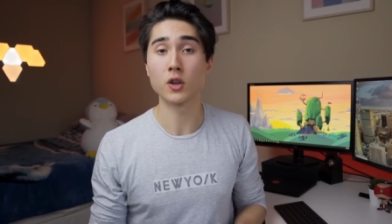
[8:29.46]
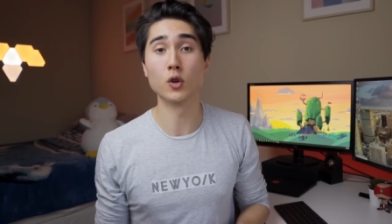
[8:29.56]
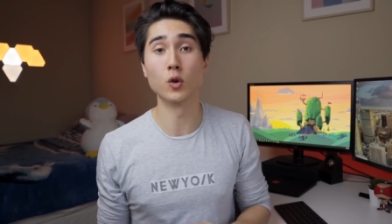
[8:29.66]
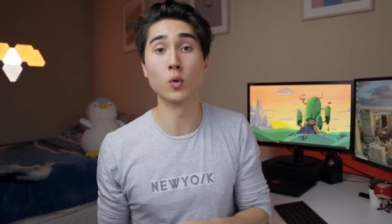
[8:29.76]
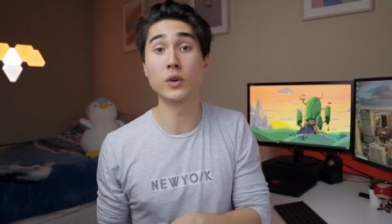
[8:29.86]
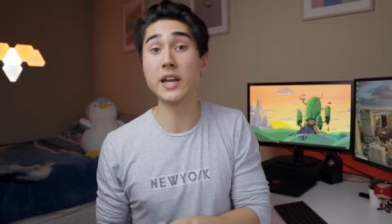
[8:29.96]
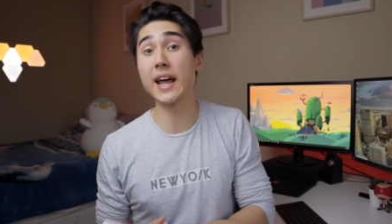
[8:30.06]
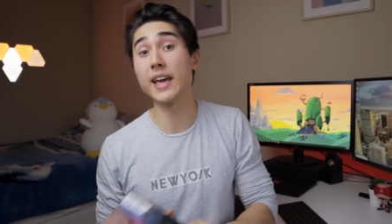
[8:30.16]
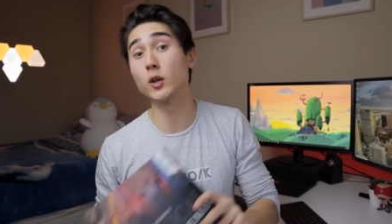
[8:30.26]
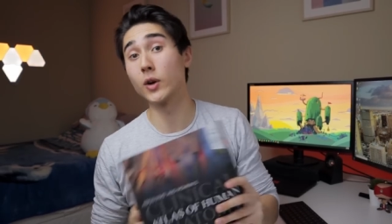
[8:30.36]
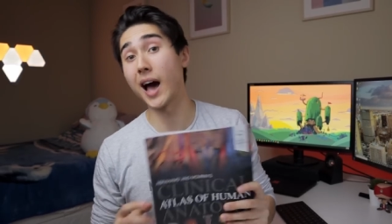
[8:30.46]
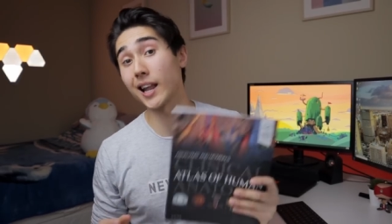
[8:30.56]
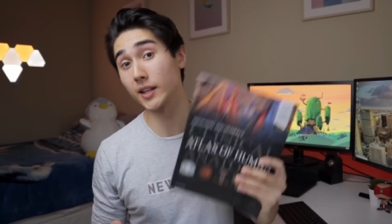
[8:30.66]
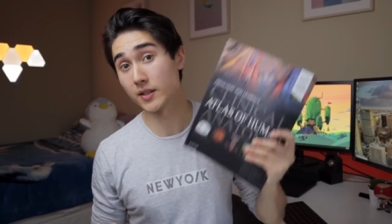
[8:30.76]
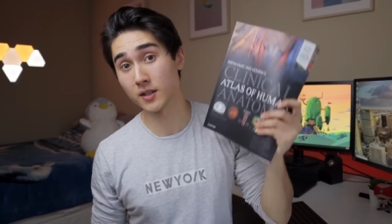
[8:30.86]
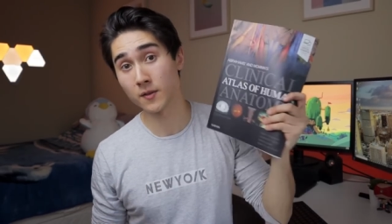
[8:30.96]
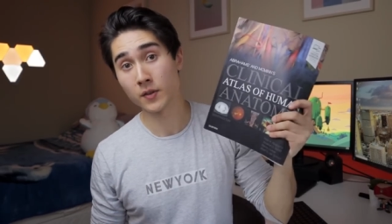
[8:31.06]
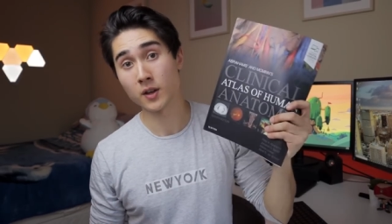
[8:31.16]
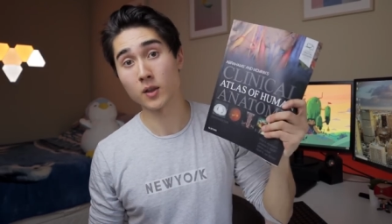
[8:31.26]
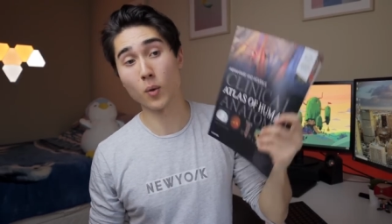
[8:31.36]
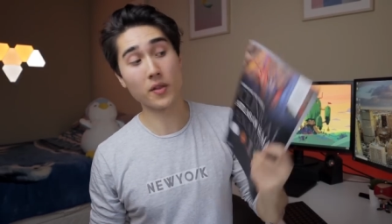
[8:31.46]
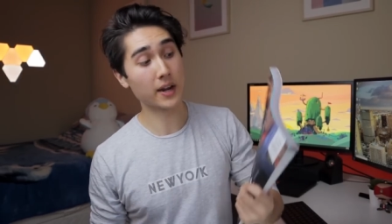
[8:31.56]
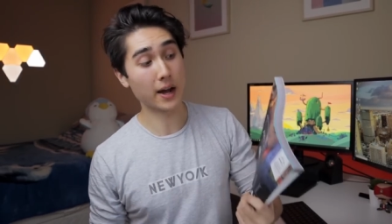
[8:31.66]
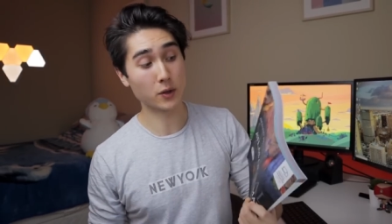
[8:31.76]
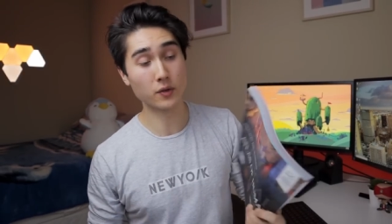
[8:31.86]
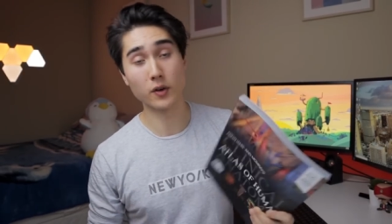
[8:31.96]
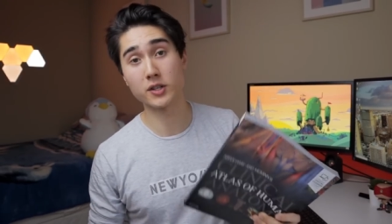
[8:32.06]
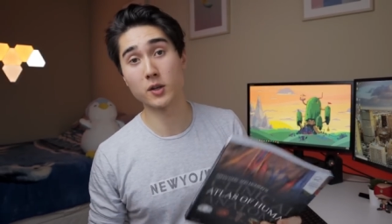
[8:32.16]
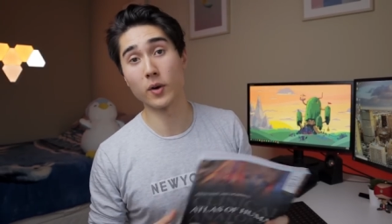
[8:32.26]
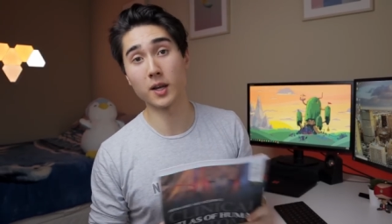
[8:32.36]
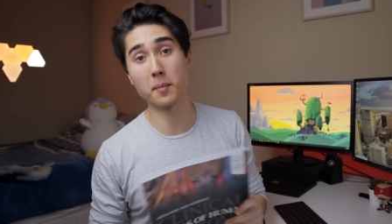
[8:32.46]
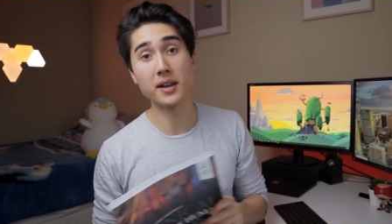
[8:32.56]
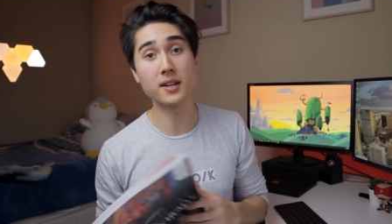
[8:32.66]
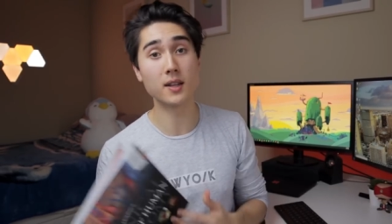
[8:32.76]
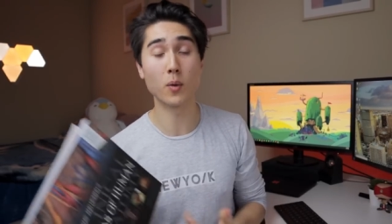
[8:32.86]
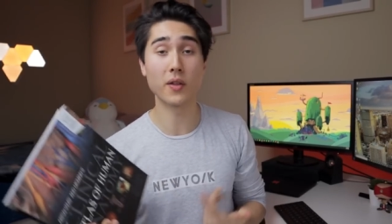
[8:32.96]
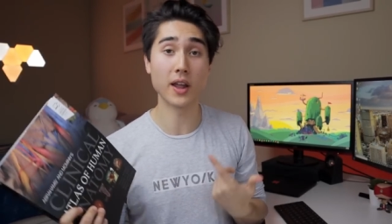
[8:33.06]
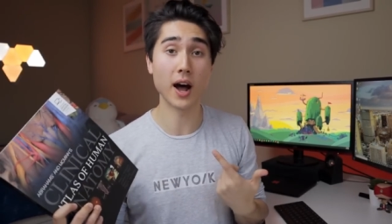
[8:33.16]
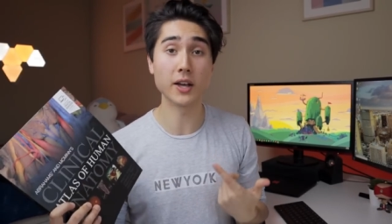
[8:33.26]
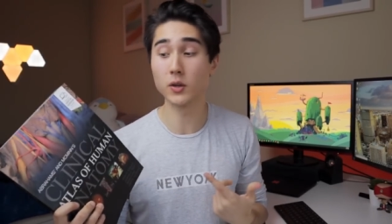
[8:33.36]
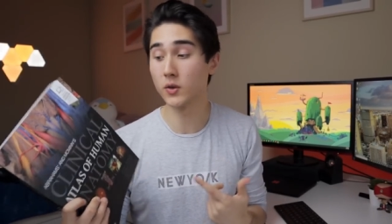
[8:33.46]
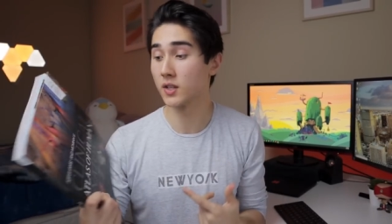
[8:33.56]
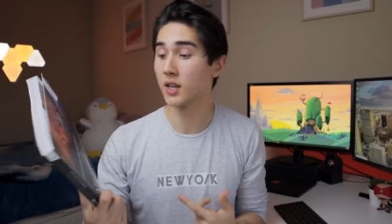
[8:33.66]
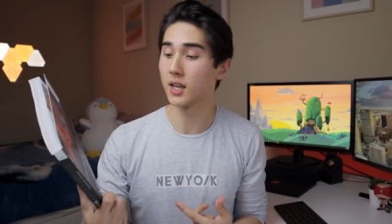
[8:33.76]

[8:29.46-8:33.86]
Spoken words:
You'll need a good atlas. The one that our university recommended and the one that I use